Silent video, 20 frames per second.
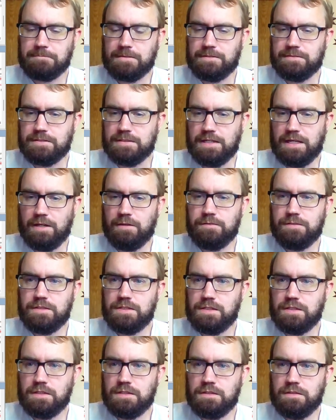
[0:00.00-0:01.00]
Is it
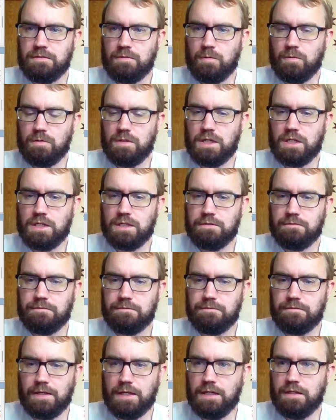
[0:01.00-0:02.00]
Elsa,
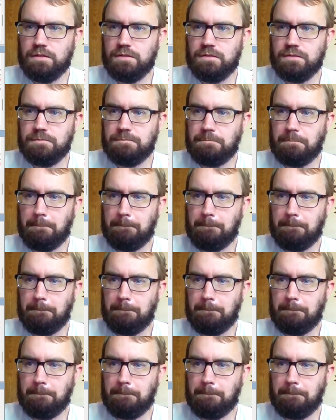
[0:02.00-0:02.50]
Olaf, Anna?